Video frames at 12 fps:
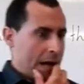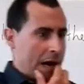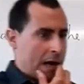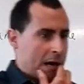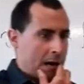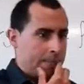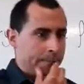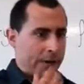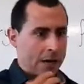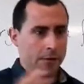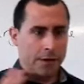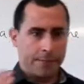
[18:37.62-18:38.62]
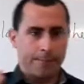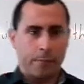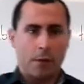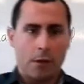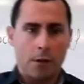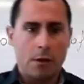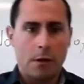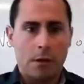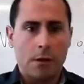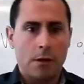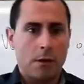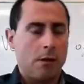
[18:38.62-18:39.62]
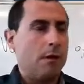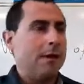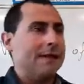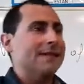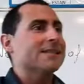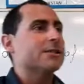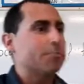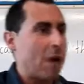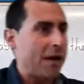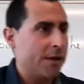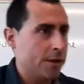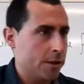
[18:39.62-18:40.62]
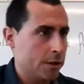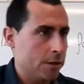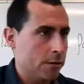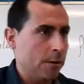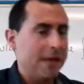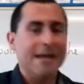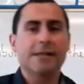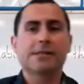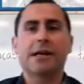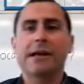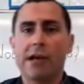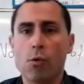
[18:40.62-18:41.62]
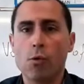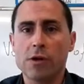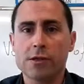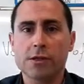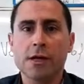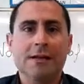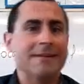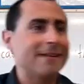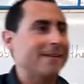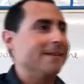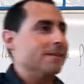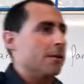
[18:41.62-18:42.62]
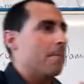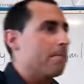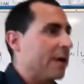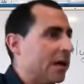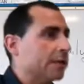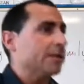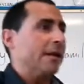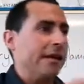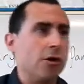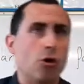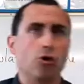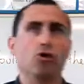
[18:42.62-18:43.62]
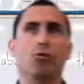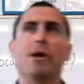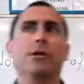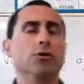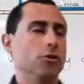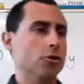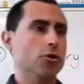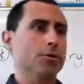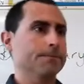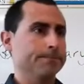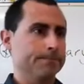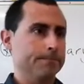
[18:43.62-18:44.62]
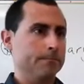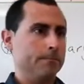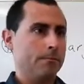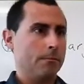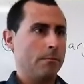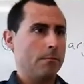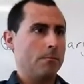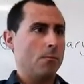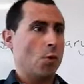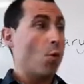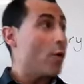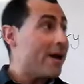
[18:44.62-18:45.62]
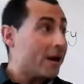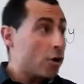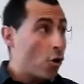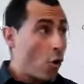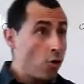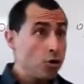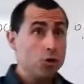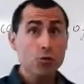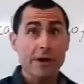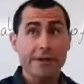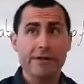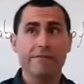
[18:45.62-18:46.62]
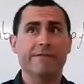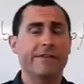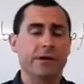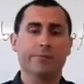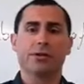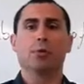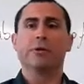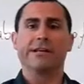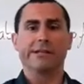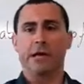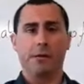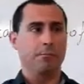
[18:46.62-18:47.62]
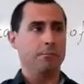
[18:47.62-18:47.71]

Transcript: A ver, Spanish, it's a language that is built in conjugations. We are conjugating verbs all the time.